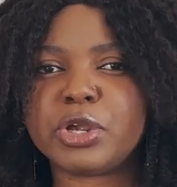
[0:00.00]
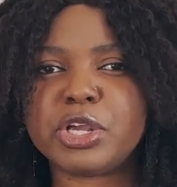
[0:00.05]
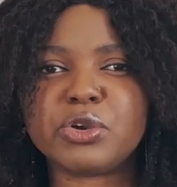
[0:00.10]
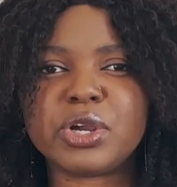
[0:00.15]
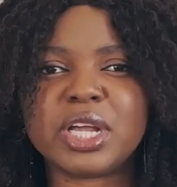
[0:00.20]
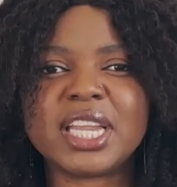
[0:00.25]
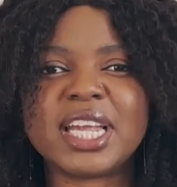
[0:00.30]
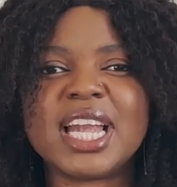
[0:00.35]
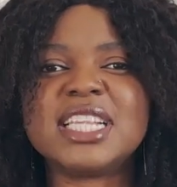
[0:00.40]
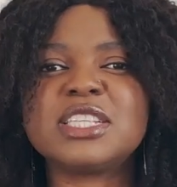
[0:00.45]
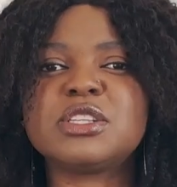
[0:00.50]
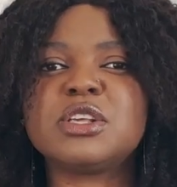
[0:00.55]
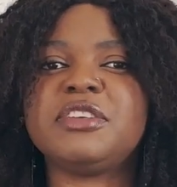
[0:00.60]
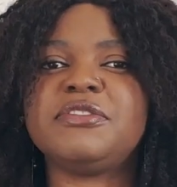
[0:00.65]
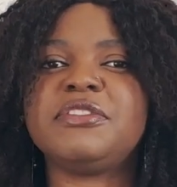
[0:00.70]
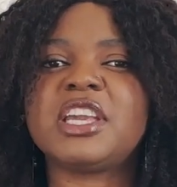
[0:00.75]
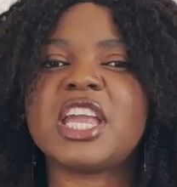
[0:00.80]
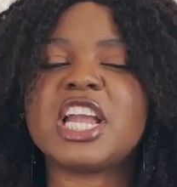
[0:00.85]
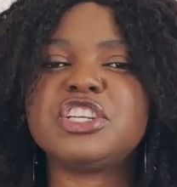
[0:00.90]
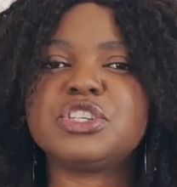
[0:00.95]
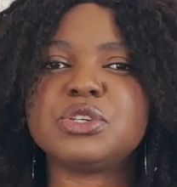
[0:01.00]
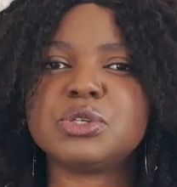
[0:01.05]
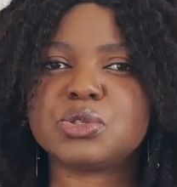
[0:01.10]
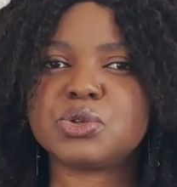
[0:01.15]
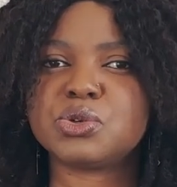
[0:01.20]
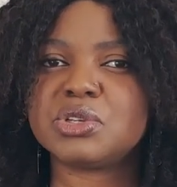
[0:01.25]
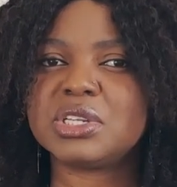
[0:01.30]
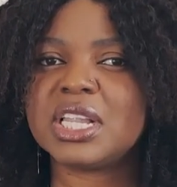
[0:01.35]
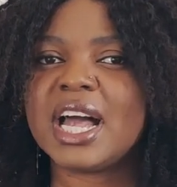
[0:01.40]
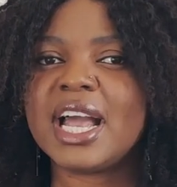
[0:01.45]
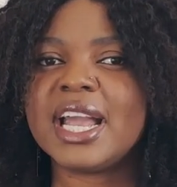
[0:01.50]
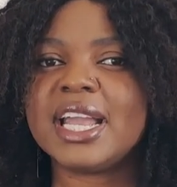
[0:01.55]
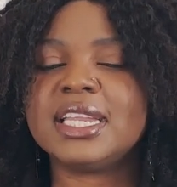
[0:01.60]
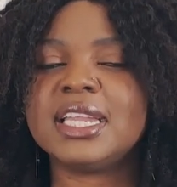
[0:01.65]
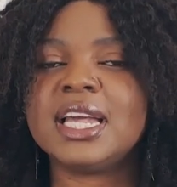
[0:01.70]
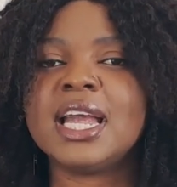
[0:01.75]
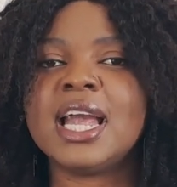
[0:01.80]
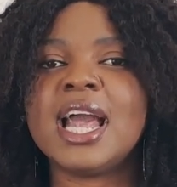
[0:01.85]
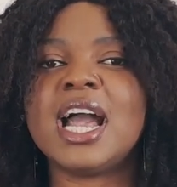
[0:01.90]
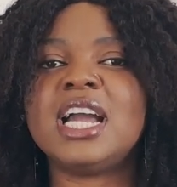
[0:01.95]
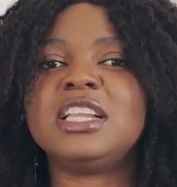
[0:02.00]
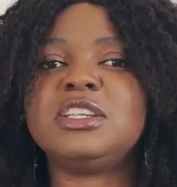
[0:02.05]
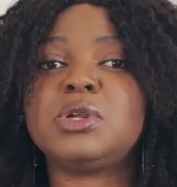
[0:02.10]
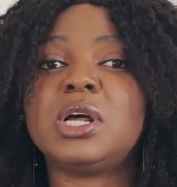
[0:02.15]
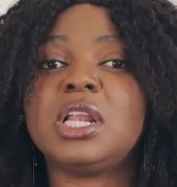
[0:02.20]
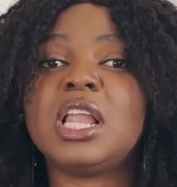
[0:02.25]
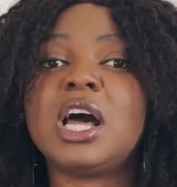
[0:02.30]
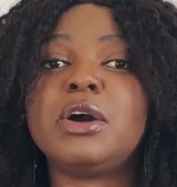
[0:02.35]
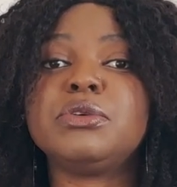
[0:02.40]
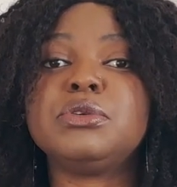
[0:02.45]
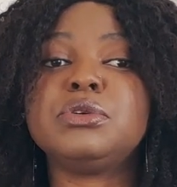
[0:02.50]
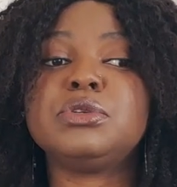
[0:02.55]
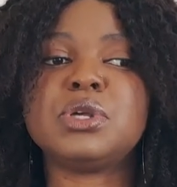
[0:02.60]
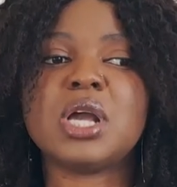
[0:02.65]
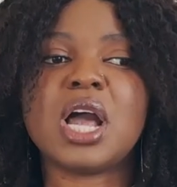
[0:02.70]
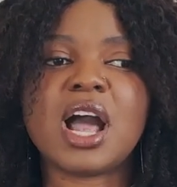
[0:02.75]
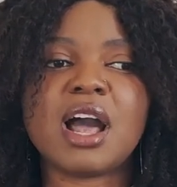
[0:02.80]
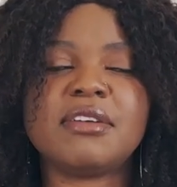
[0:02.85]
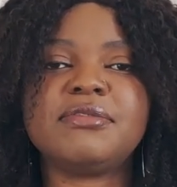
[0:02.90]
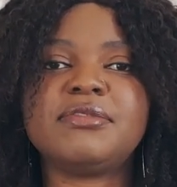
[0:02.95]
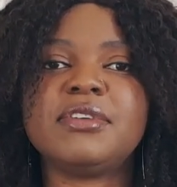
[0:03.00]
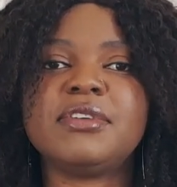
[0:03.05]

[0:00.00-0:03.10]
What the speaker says: You can get certifications online, and it will allow you to have